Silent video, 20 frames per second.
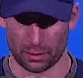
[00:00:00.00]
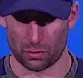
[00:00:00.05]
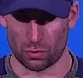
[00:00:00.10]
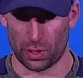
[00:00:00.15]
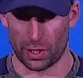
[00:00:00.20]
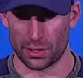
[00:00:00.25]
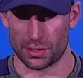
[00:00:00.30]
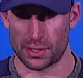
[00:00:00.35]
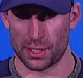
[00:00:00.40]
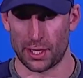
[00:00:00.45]

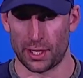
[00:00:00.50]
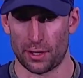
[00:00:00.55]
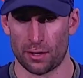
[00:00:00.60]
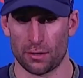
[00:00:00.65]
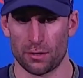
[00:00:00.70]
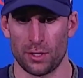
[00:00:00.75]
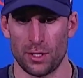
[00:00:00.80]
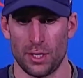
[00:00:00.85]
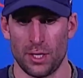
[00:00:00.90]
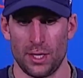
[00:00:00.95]
quite a
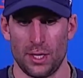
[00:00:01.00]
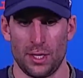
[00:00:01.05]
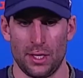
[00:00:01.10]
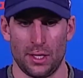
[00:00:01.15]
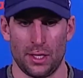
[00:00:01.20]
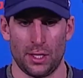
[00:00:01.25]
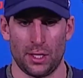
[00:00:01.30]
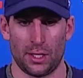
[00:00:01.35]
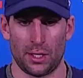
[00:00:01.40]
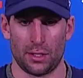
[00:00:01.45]
tear.
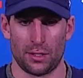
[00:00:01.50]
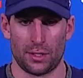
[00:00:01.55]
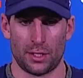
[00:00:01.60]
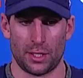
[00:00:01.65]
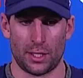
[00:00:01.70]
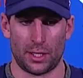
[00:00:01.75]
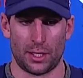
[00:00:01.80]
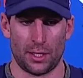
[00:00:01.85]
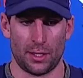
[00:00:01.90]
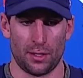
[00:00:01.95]
And
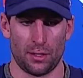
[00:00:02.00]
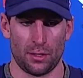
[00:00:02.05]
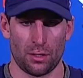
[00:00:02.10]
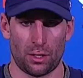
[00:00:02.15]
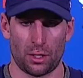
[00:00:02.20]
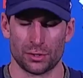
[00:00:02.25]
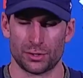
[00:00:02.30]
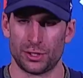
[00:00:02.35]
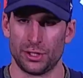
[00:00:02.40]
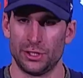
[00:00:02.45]

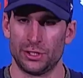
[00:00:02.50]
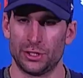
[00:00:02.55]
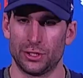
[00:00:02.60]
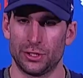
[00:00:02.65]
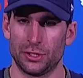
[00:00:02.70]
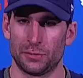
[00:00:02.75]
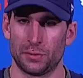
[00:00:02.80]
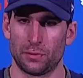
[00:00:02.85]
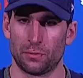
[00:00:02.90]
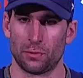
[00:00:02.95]
all season
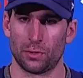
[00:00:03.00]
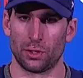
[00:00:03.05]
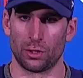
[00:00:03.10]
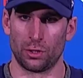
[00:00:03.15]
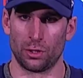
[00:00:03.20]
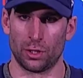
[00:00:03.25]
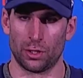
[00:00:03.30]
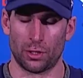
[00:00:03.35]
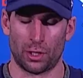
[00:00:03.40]
he's been really good,